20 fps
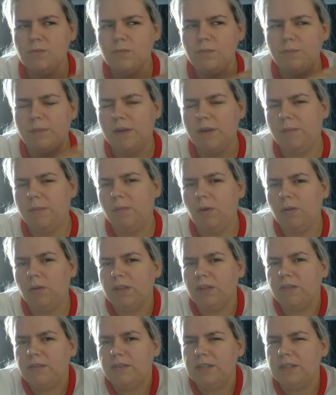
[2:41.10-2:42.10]
But I'm old
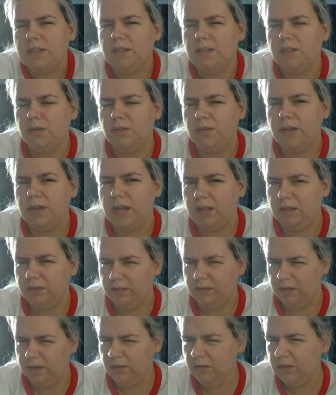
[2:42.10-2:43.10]
enough to know that I love
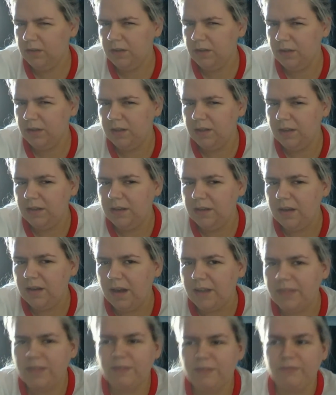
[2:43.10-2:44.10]
you.
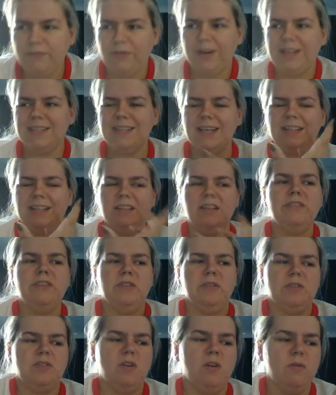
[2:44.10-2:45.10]
The phrase I love
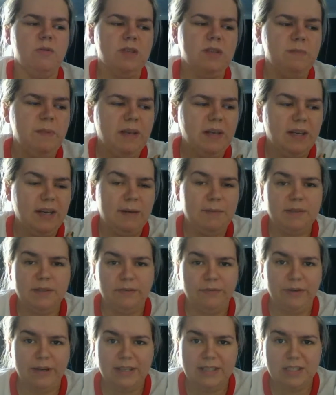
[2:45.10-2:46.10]
you has always been an empty
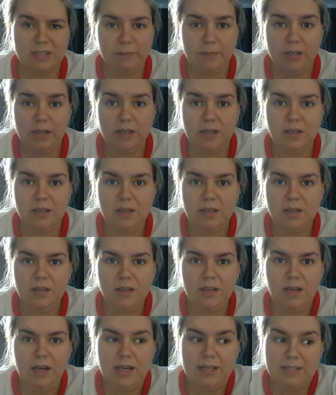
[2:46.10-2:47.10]
phrase to me.
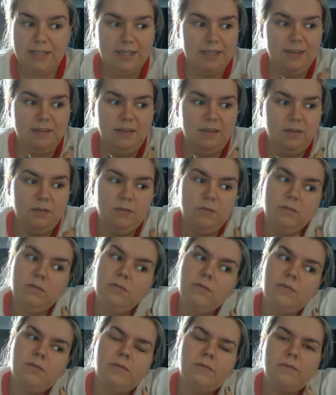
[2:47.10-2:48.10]
As at
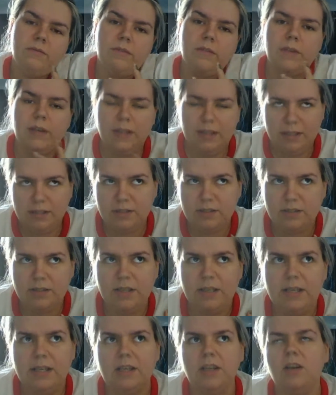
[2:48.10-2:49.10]
least
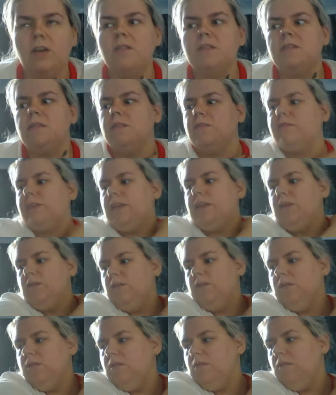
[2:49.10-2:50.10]
in the concept
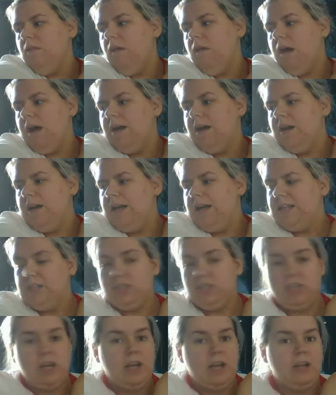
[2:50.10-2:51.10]
of as a
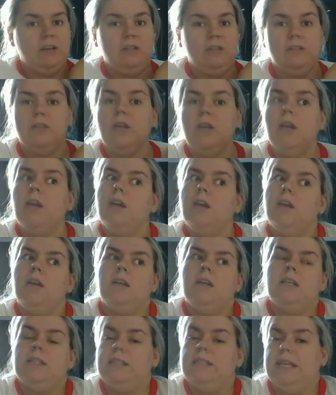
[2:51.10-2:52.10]
child
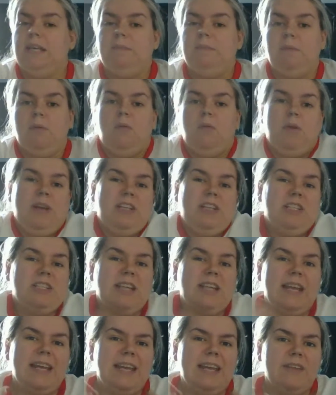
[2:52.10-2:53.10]
saying to people,
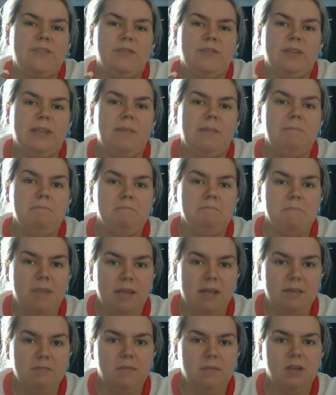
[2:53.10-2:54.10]
it never really
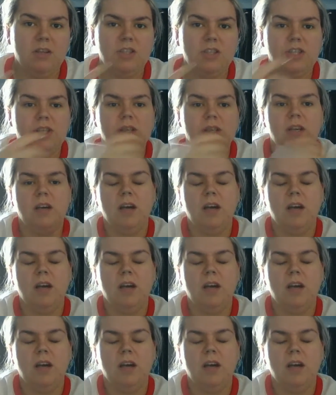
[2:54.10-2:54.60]
meant much.